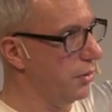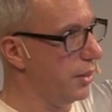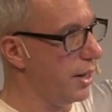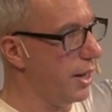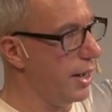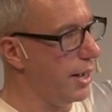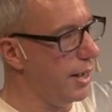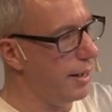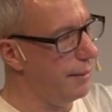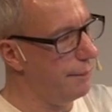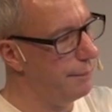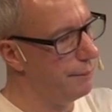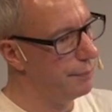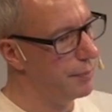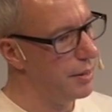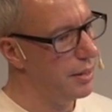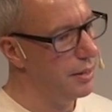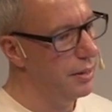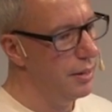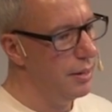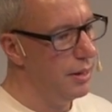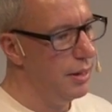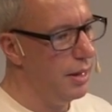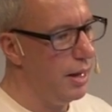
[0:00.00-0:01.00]
that.
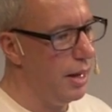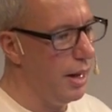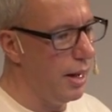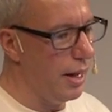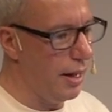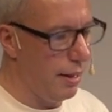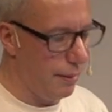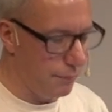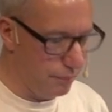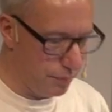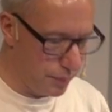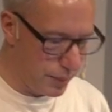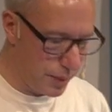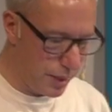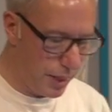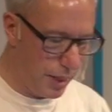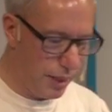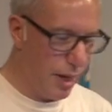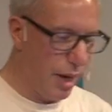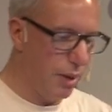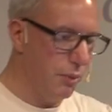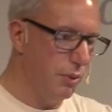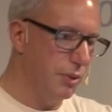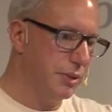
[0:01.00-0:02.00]
And
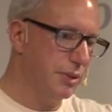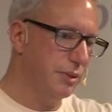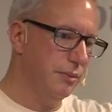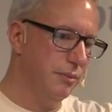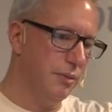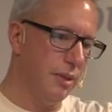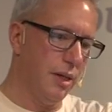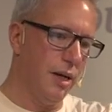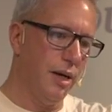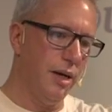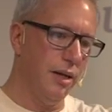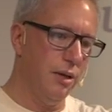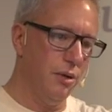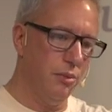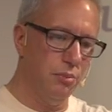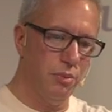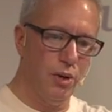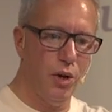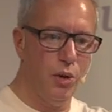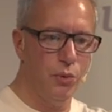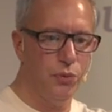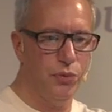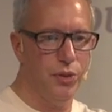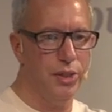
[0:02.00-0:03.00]
I
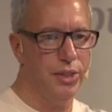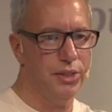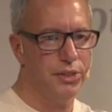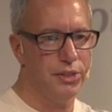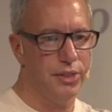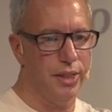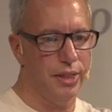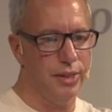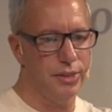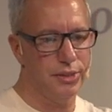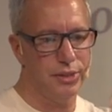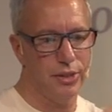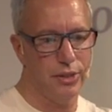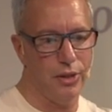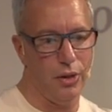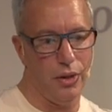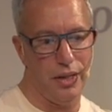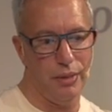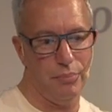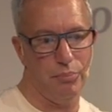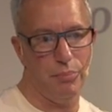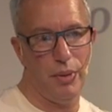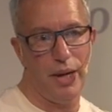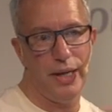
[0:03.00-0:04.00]
upload these things to
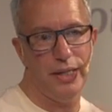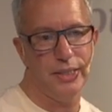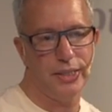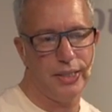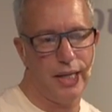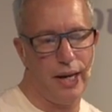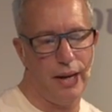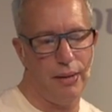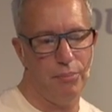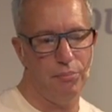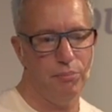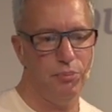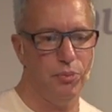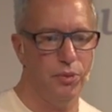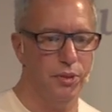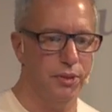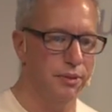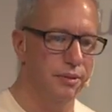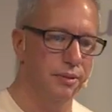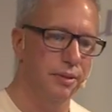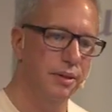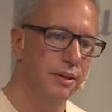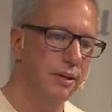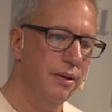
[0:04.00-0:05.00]
like Basecamp,
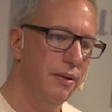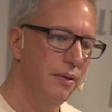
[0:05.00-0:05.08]
and